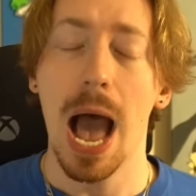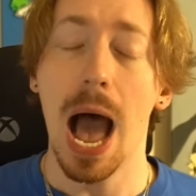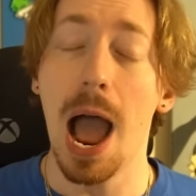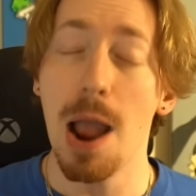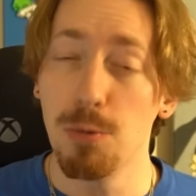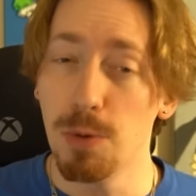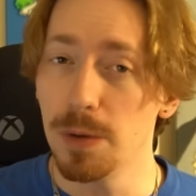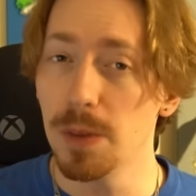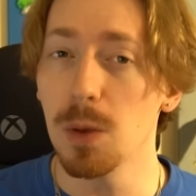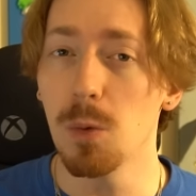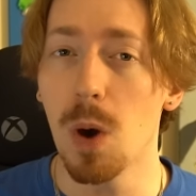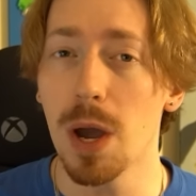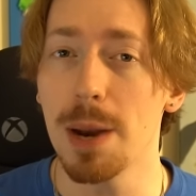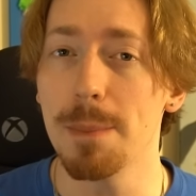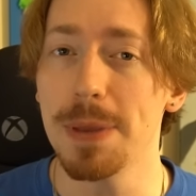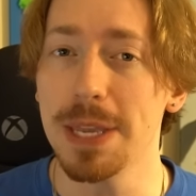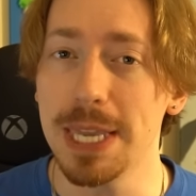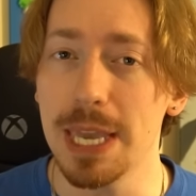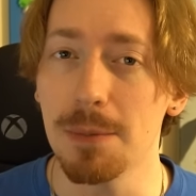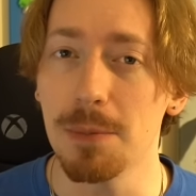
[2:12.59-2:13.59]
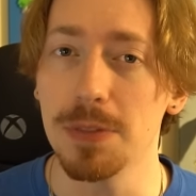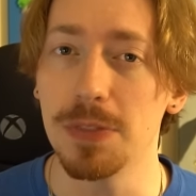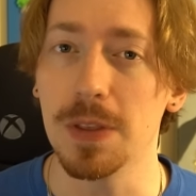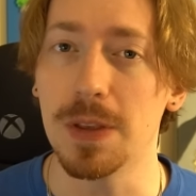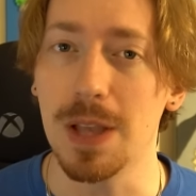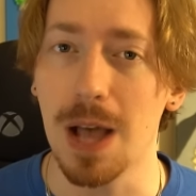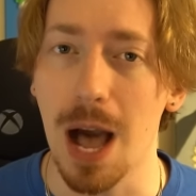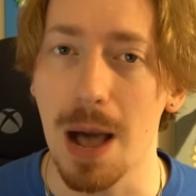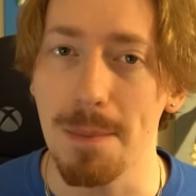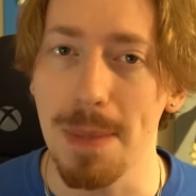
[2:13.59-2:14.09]
I really want to begin with the
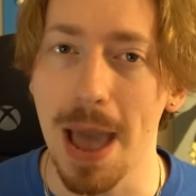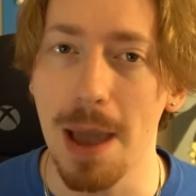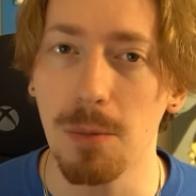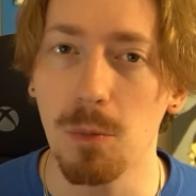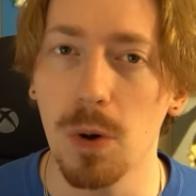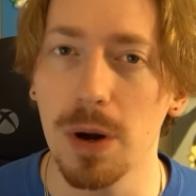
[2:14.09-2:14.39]
combat.